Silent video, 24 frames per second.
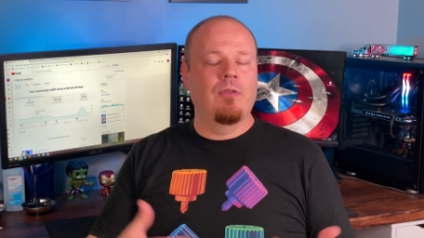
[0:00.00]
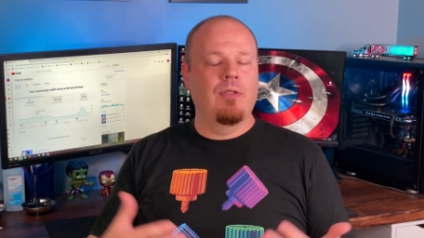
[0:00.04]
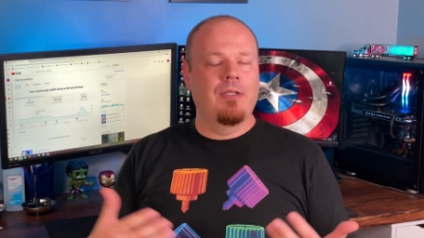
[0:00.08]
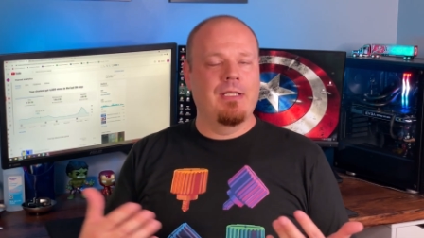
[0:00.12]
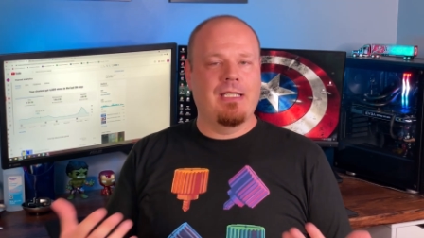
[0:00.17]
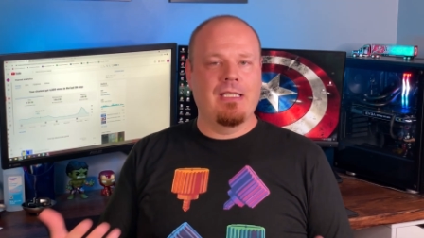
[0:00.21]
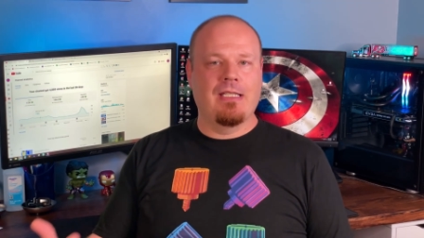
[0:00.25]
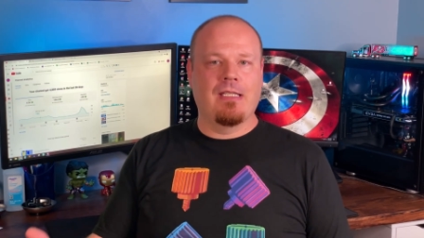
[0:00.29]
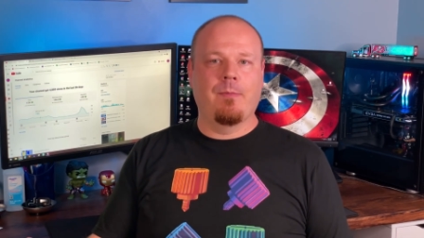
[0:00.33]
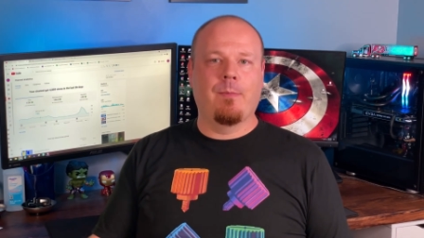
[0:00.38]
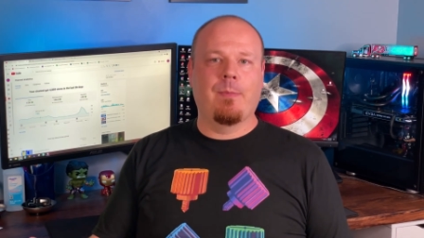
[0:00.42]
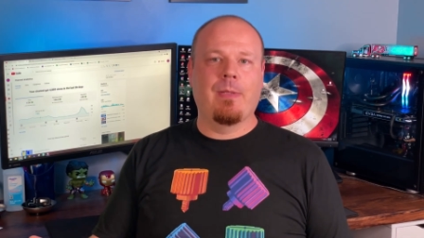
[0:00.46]

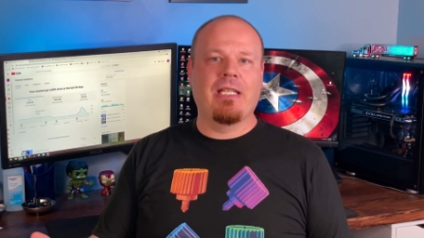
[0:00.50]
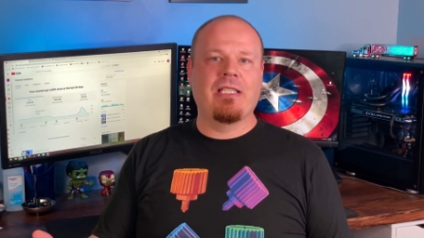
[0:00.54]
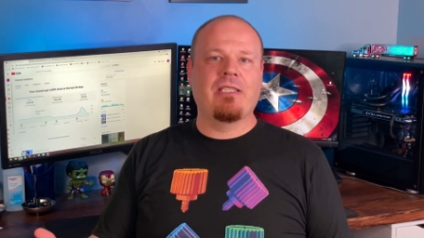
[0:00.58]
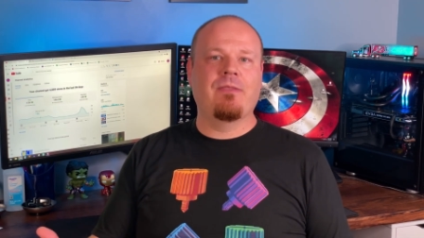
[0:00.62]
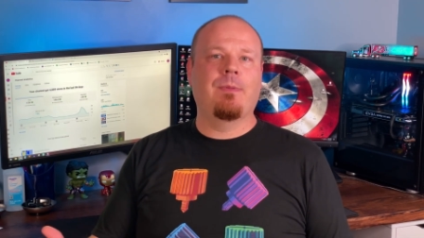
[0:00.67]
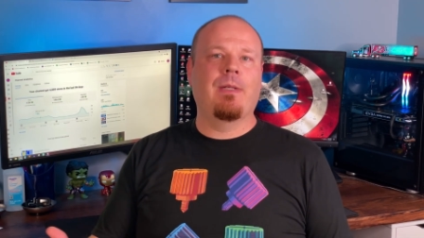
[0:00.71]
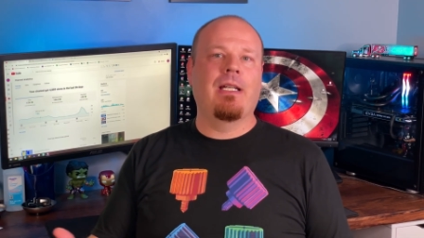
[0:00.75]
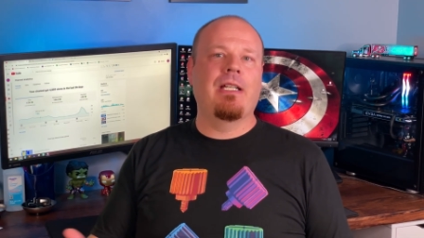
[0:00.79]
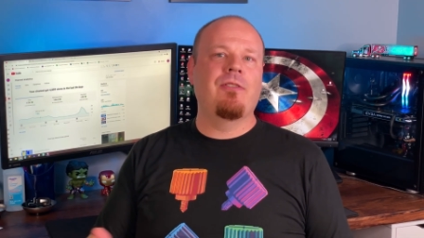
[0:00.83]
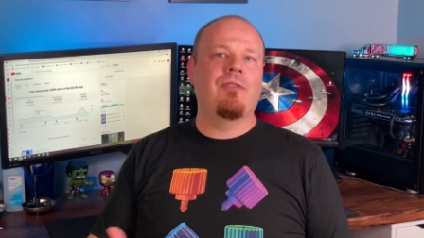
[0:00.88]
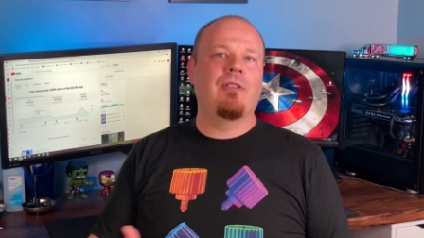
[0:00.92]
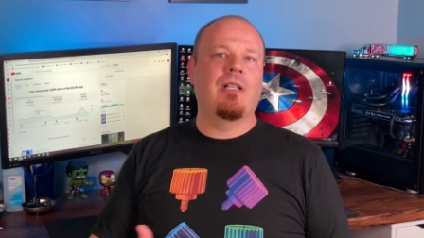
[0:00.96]
look at the Best
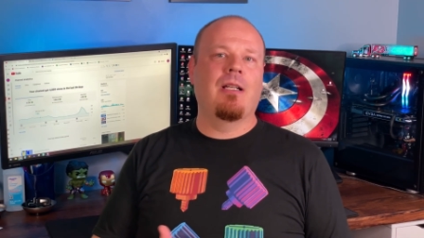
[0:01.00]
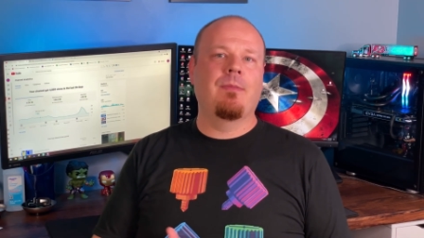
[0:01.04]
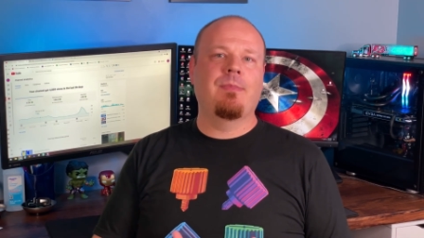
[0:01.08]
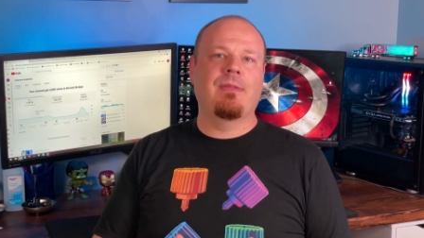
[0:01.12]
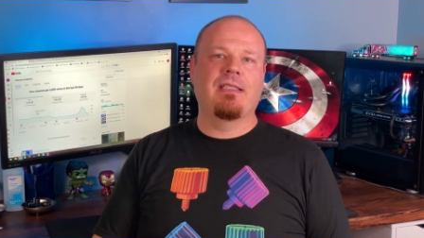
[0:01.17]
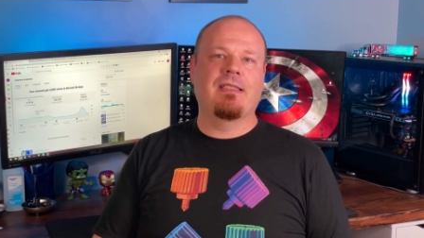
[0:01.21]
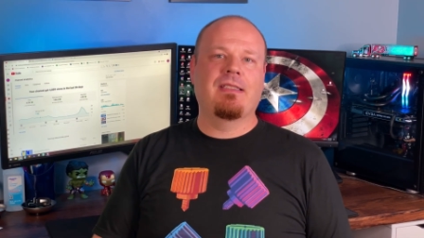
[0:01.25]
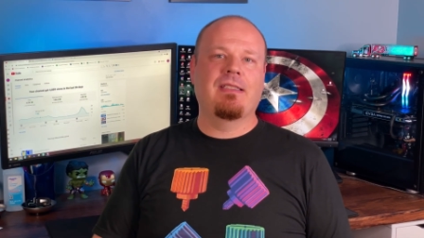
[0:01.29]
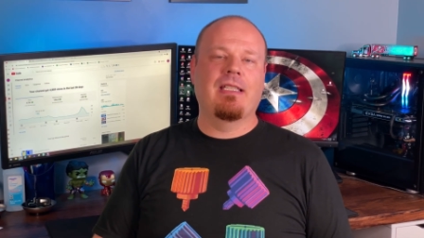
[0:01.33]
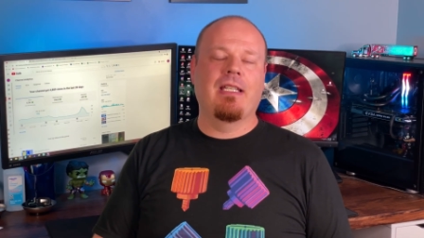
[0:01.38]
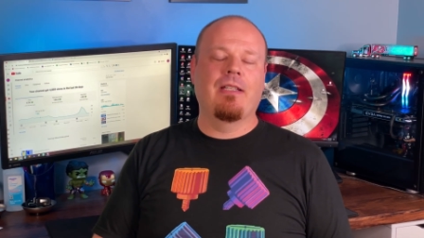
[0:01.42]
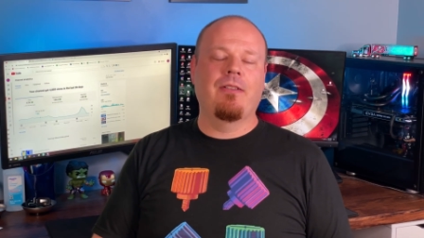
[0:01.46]
Buy drops,
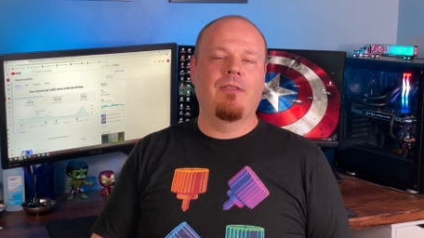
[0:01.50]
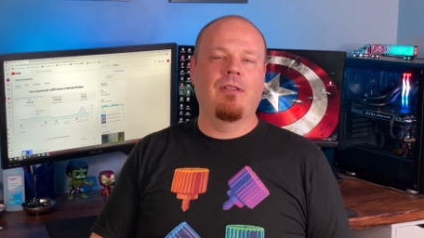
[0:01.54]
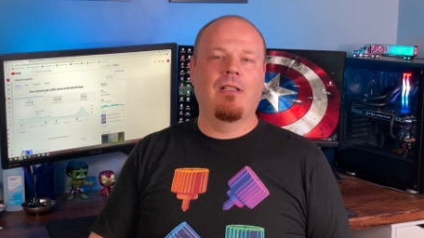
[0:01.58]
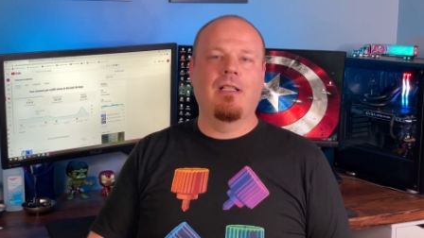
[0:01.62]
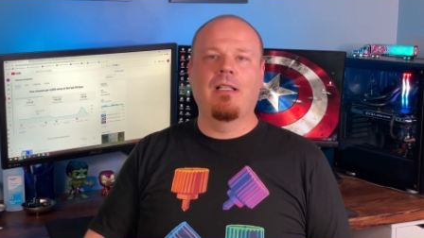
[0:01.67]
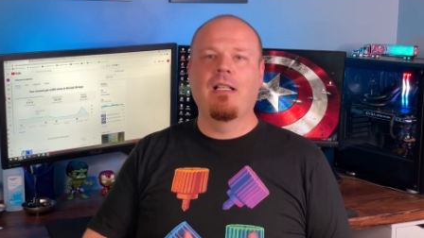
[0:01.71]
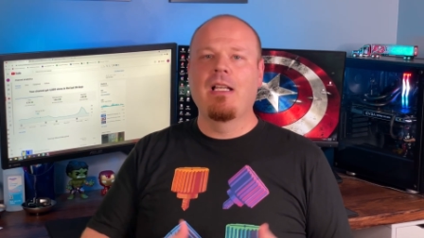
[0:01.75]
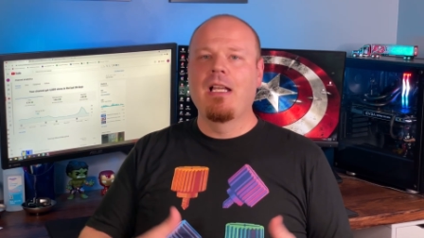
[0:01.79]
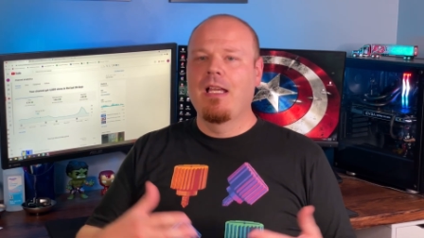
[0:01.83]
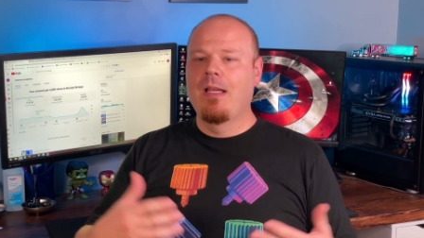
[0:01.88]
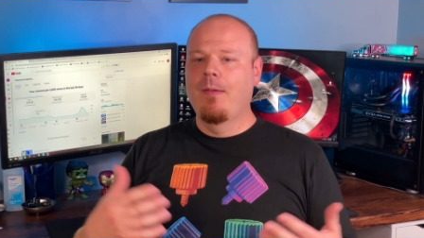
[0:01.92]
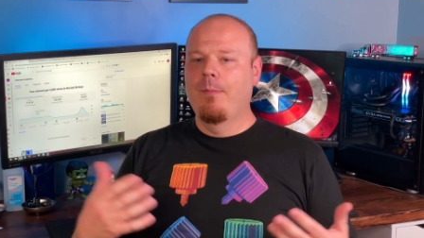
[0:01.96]
etc.